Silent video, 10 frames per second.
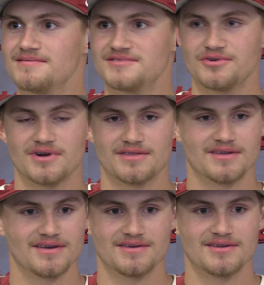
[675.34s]
do
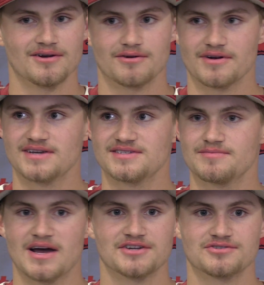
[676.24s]
anything, you know, crazy,
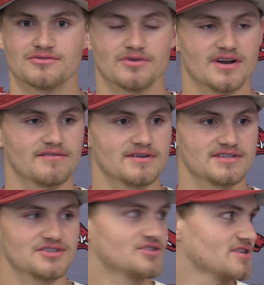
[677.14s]
magical, whatever.
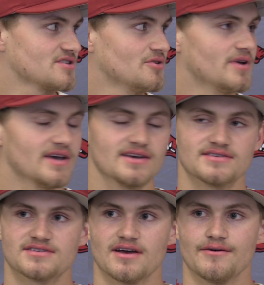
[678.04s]
This is just who he is.
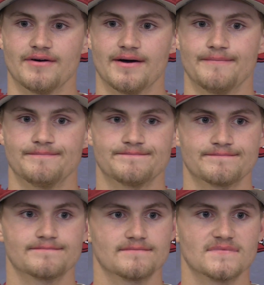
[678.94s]
So
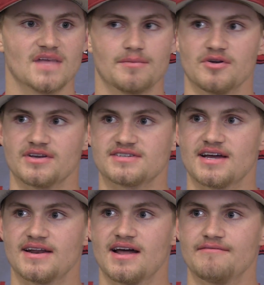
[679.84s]
I'm really
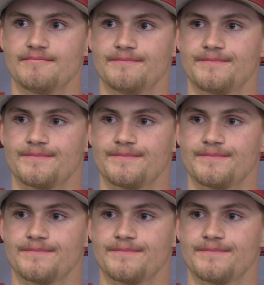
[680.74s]
excited to have him.